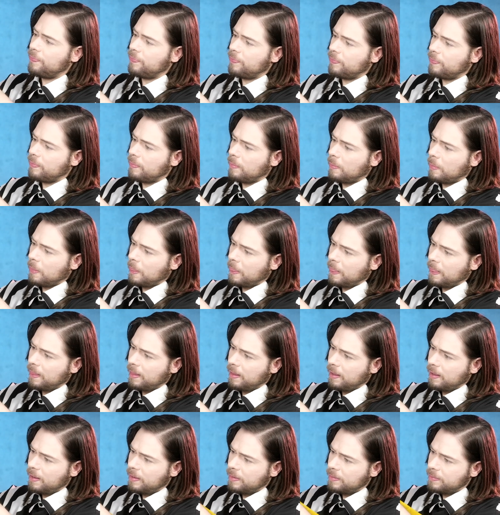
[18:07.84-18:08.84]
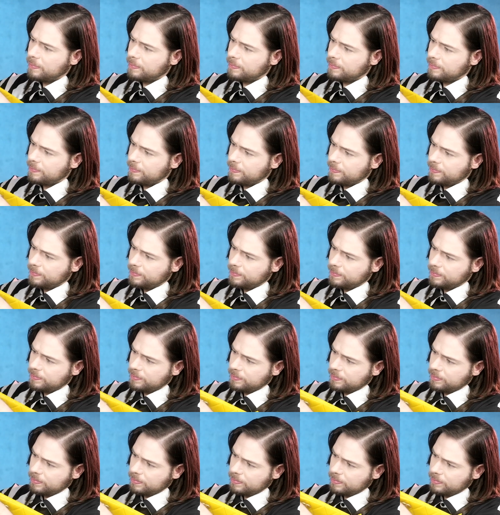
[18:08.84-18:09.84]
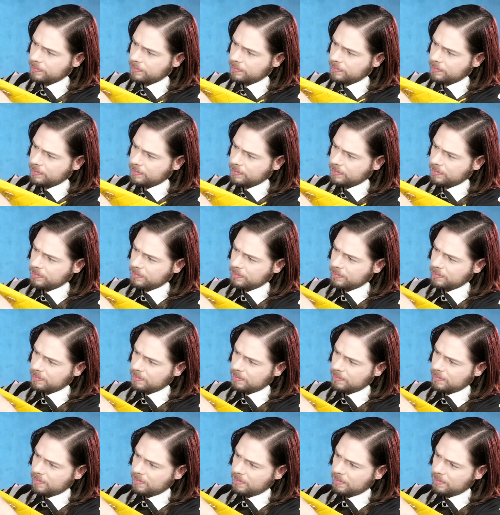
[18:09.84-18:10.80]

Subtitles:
Nobody speaks.